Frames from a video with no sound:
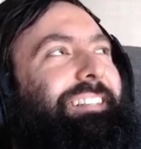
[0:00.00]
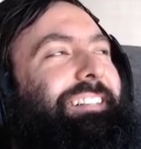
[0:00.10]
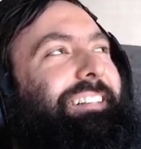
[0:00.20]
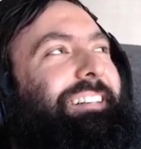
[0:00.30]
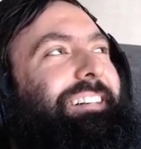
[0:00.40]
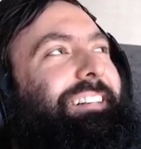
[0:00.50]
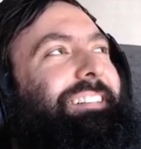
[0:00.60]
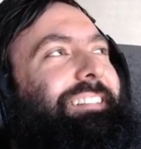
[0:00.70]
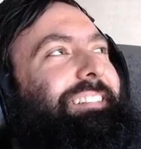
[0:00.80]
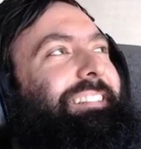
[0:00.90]

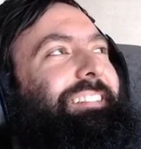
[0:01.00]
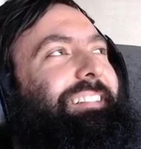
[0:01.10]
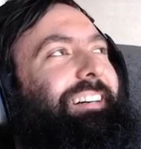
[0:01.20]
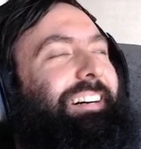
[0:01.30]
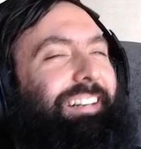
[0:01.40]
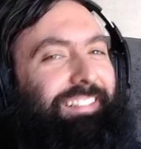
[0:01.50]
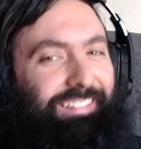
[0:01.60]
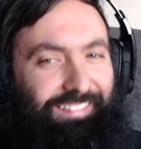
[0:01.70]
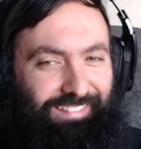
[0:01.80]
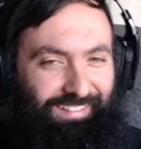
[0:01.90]
Oh god,
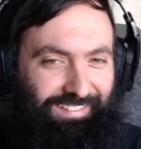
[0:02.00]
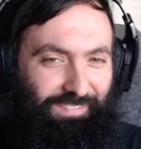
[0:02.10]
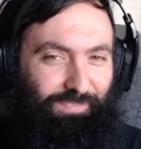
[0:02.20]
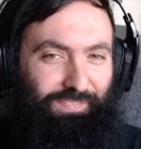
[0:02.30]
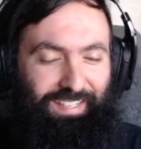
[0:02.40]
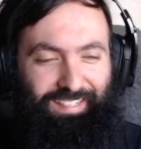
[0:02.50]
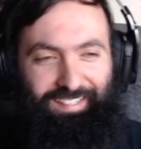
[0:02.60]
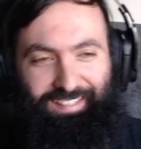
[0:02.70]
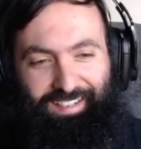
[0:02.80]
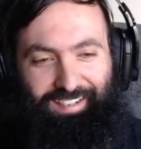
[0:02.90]
he's such a pain in
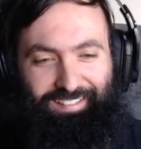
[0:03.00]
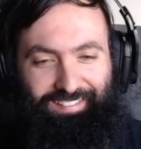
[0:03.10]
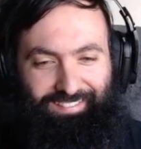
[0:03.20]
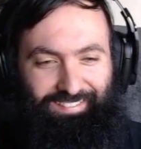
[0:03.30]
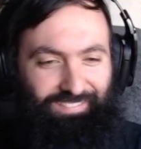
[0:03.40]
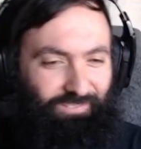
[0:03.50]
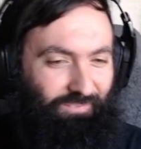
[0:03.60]
the ass, dude.